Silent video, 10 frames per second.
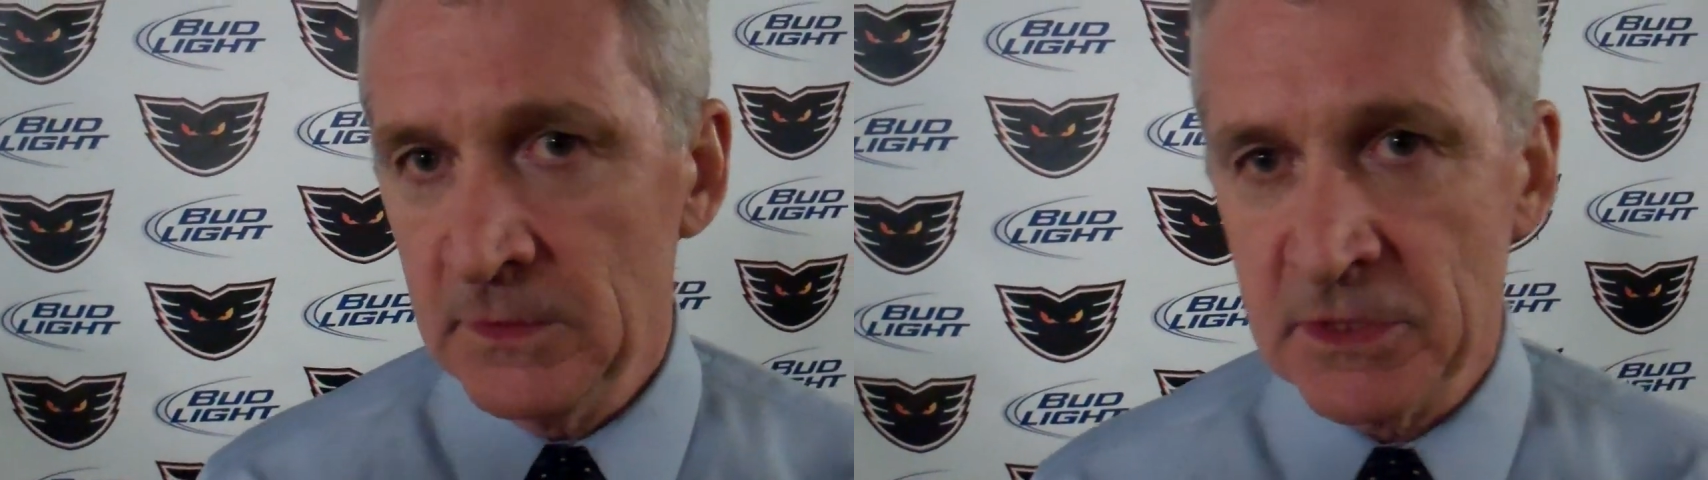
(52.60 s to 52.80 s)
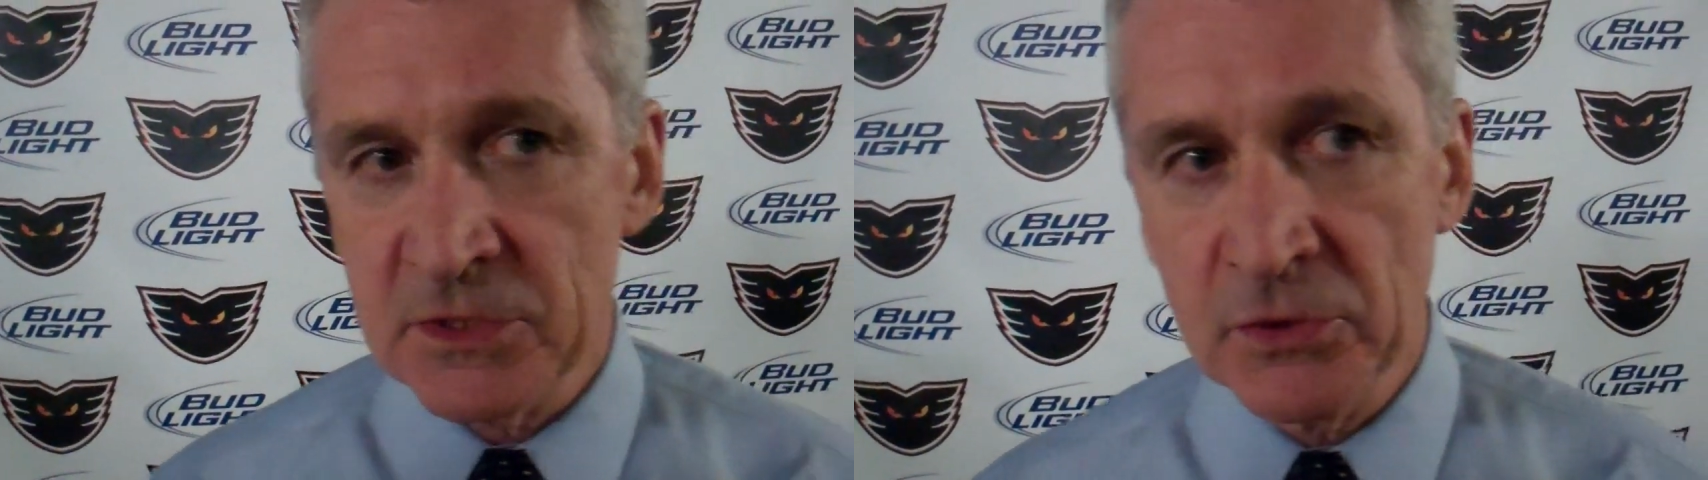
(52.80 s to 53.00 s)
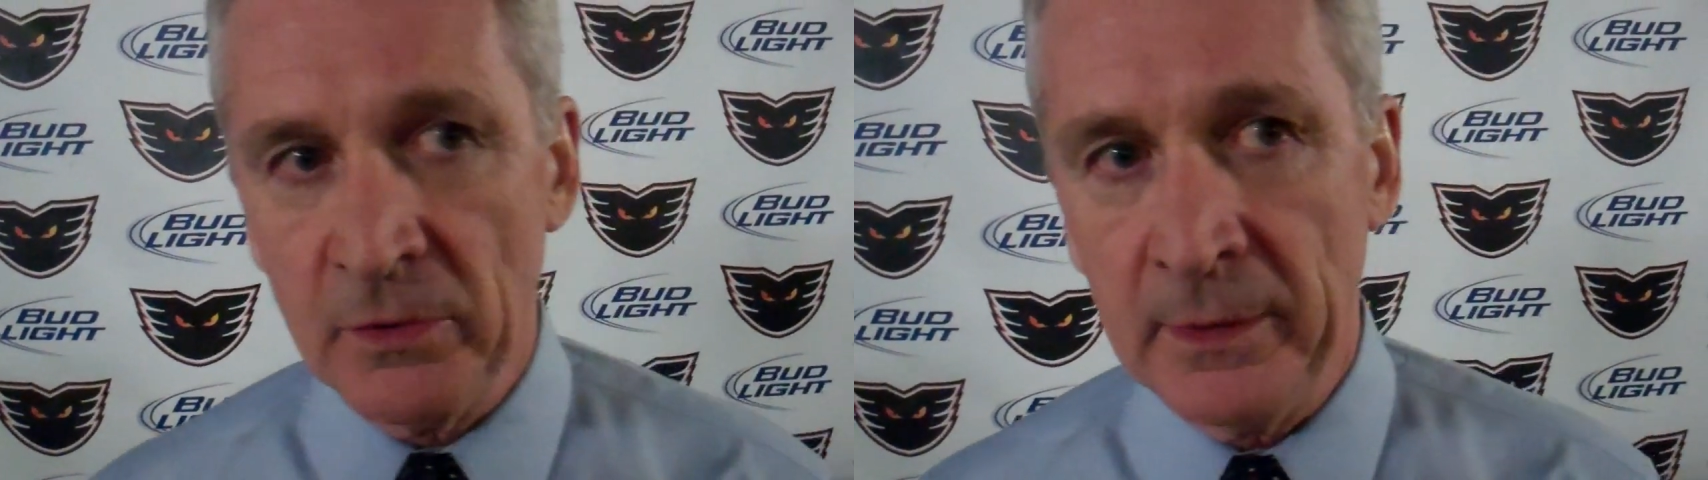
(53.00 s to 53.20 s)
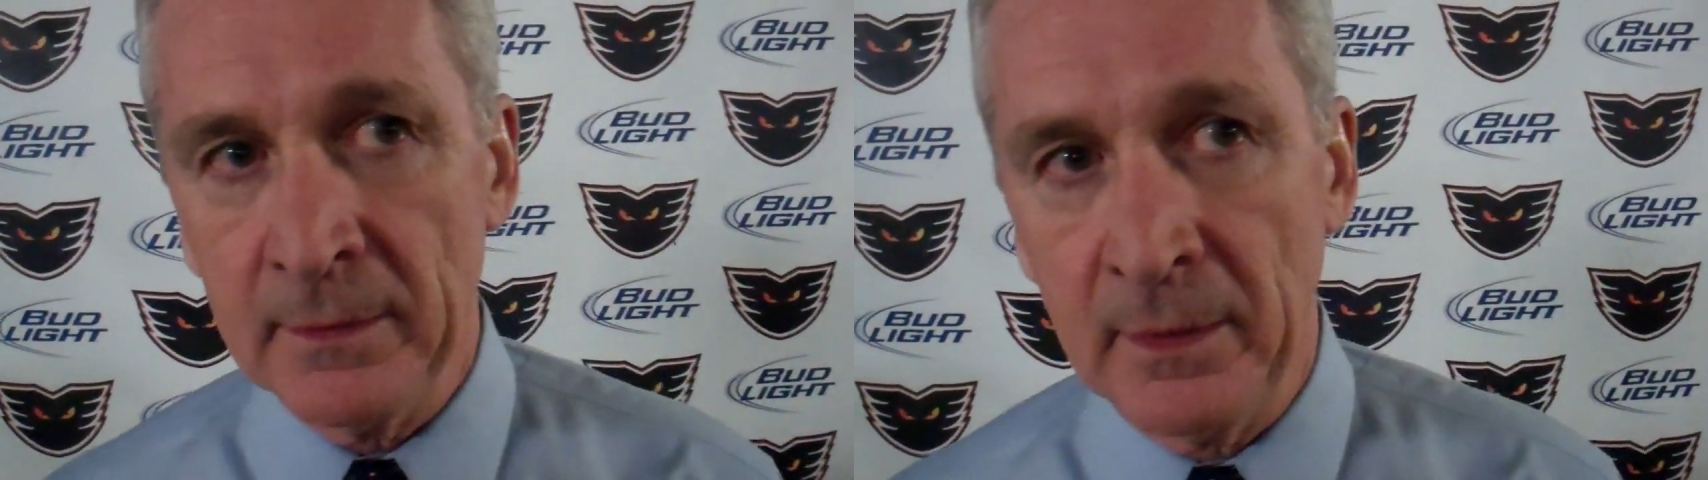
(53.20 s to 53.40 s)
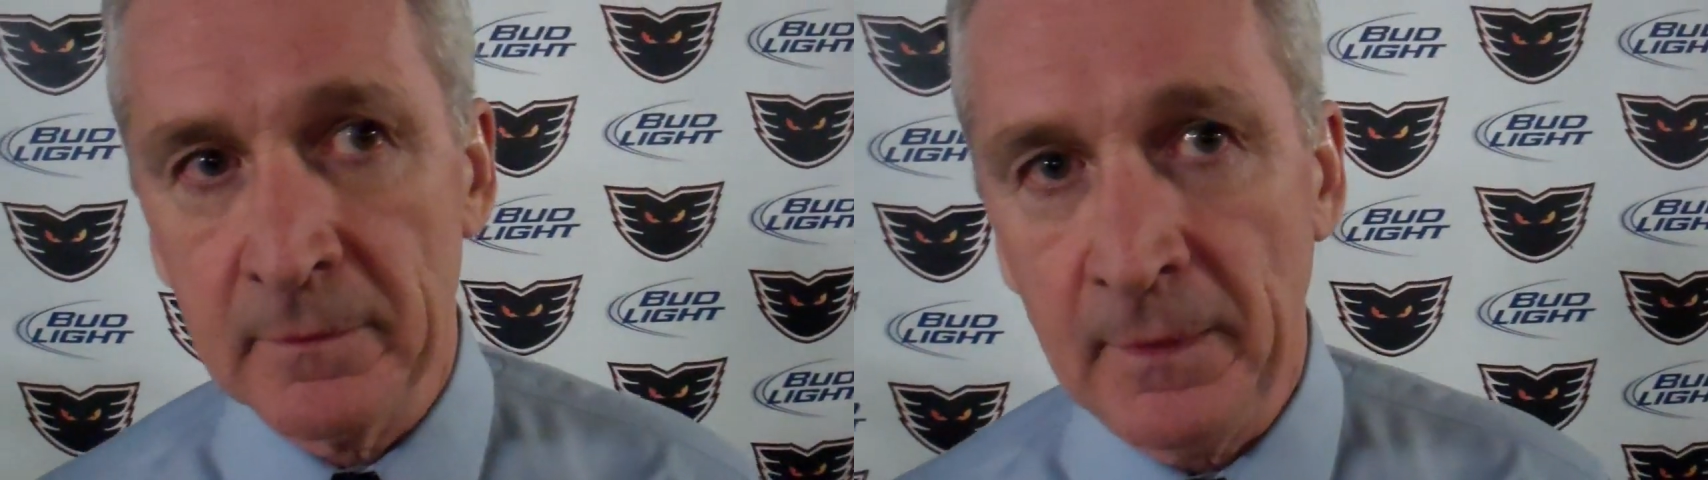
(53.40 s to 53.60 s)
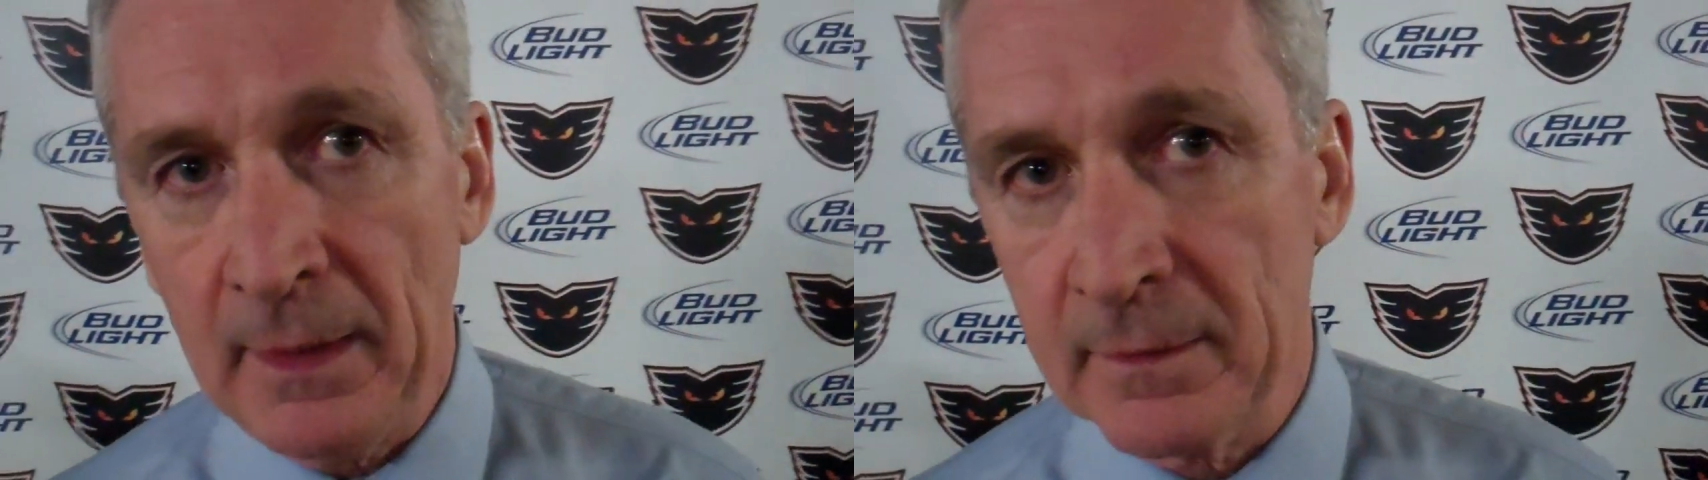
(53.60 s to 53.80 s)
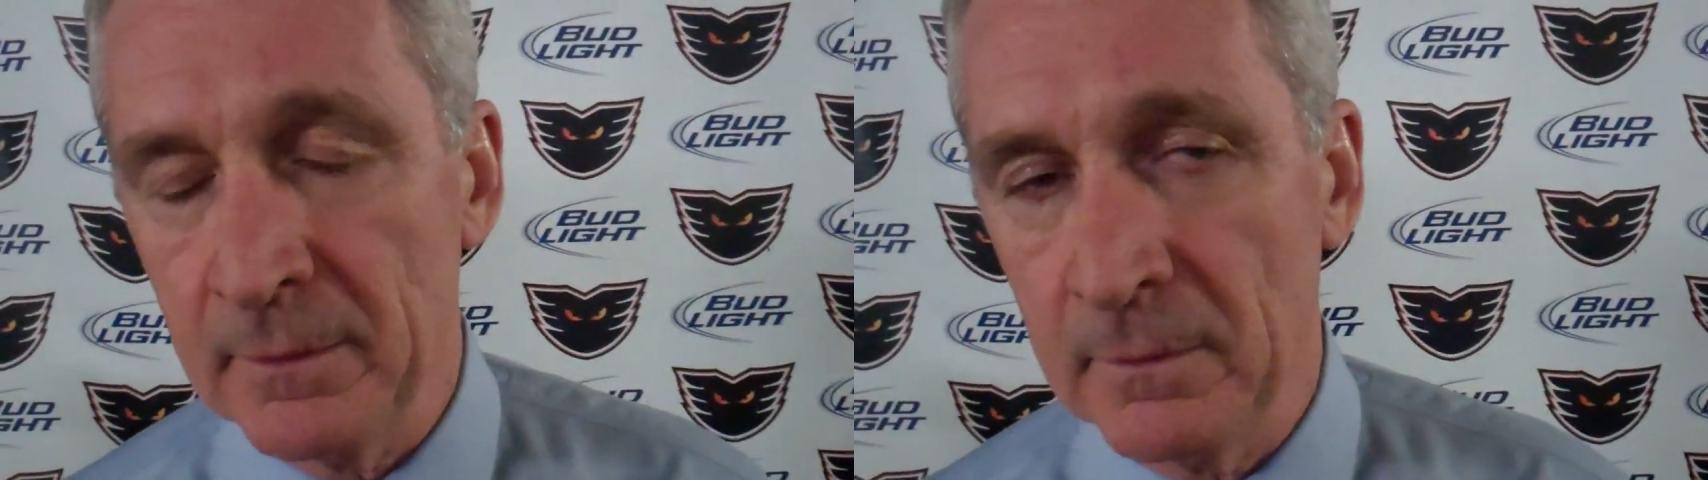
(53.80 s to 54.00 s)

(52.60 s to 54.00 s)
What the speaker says: He's just joining the attack.